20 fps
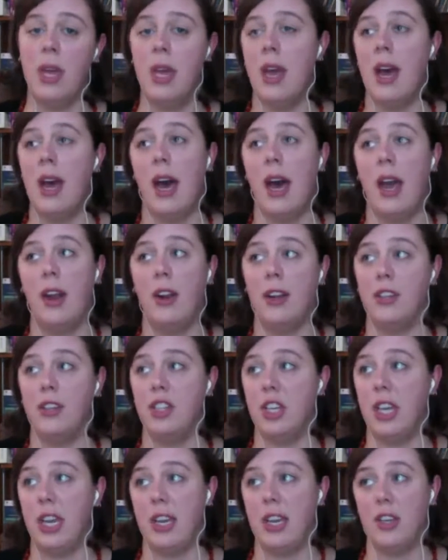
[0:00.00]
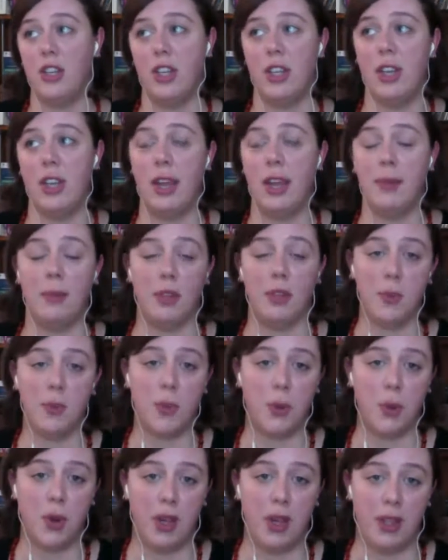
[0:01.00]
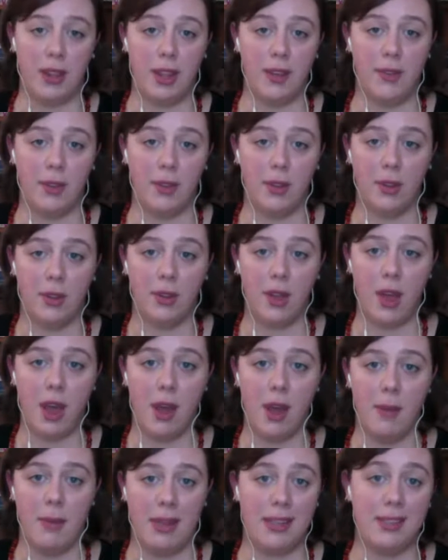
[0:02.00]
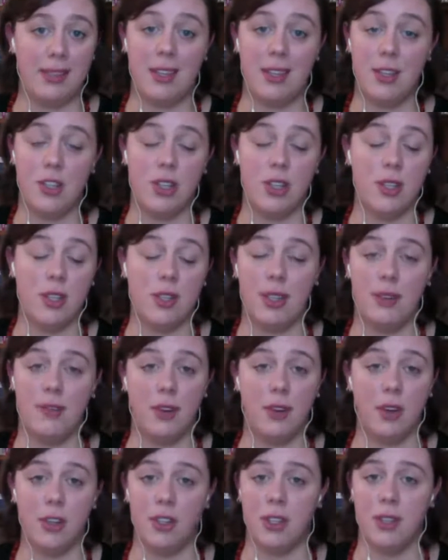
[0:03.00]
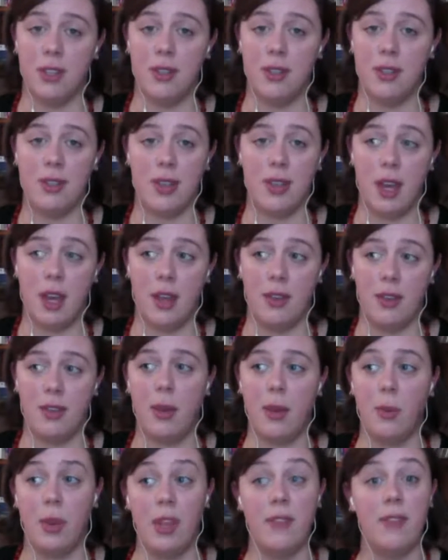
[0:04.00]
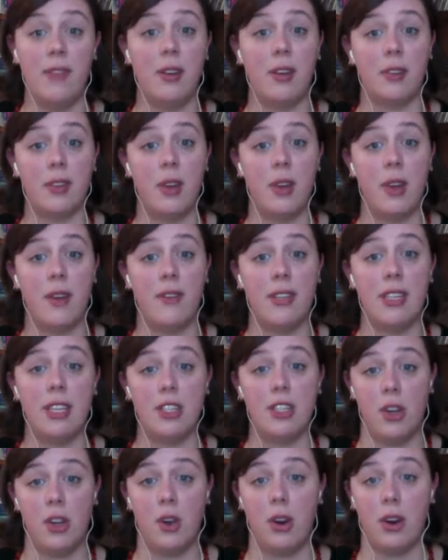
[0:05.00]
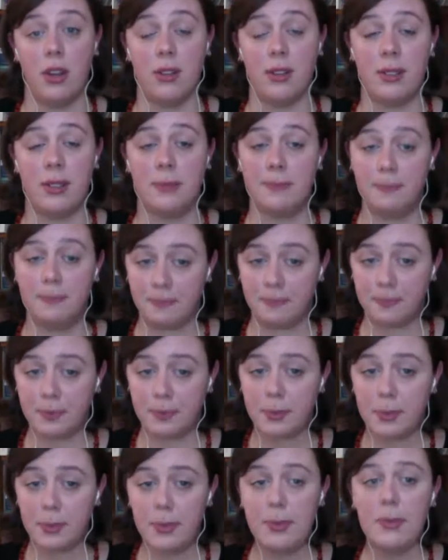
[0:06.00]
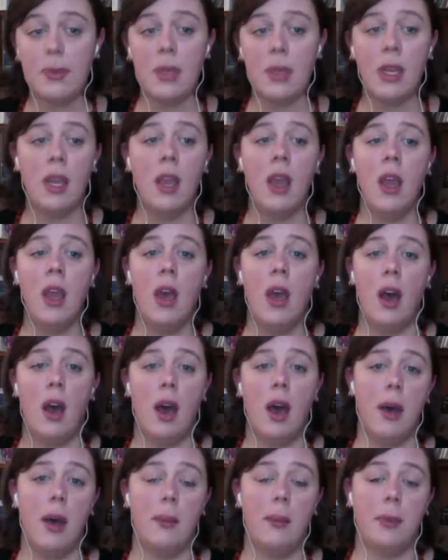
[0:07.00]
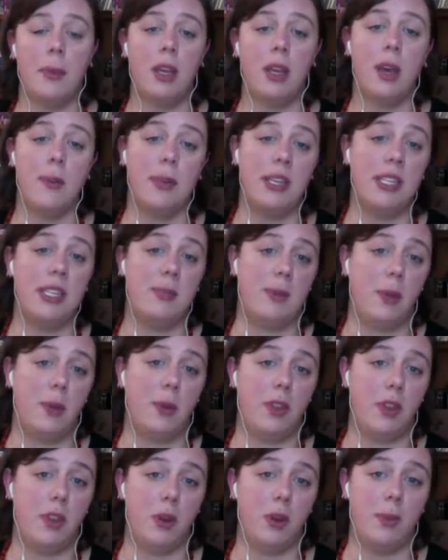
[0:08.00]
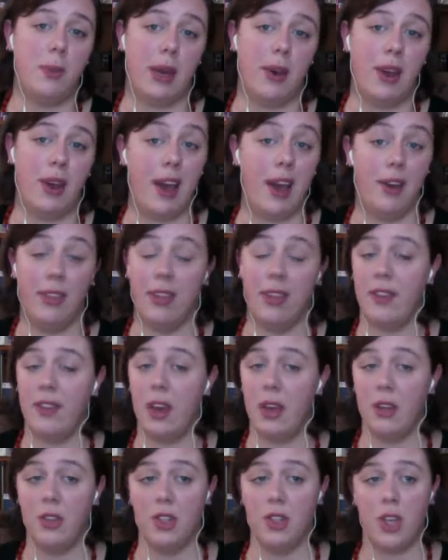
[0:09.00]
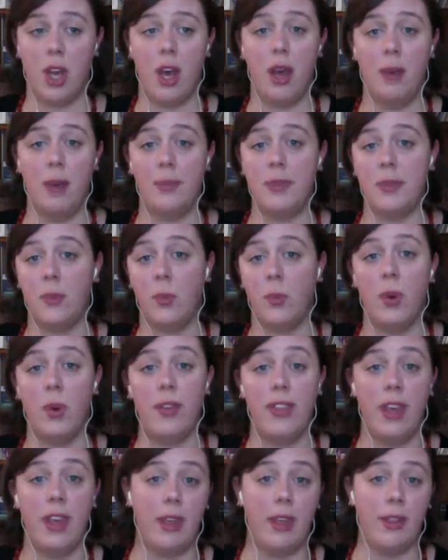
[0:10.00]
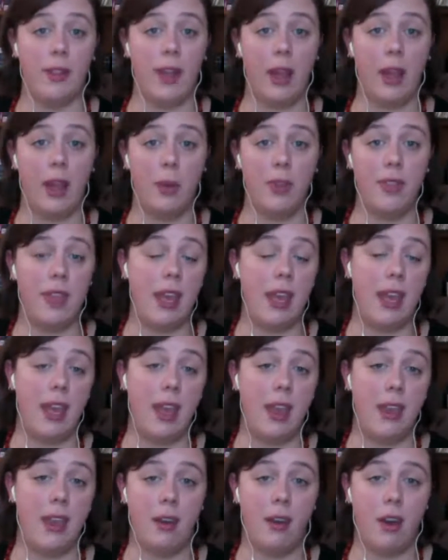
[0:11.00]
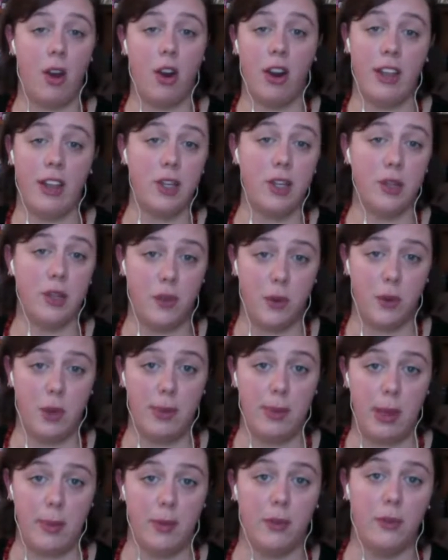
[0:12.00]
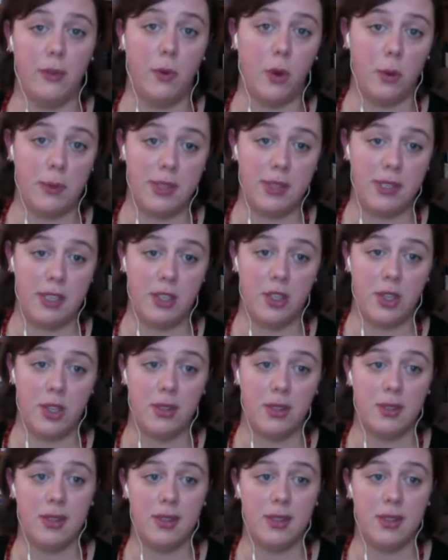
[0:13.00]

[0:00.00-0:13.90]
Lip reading: higher education, and multiple grade level extensions and versions. I think we even also have a teaching artist coming to speak with you about how they've gotten jobs, what they like when they are interviewing people for positions,